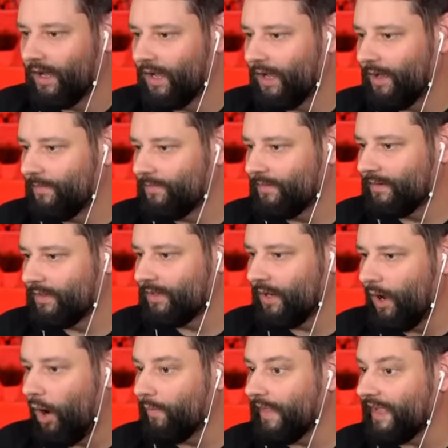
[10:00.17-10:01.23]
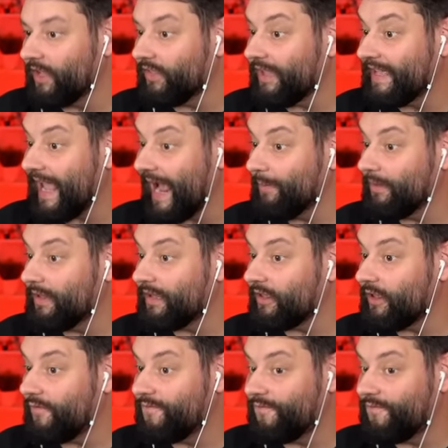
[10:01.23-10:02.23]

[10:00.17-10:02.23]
Um, oh, they got their camera. They got their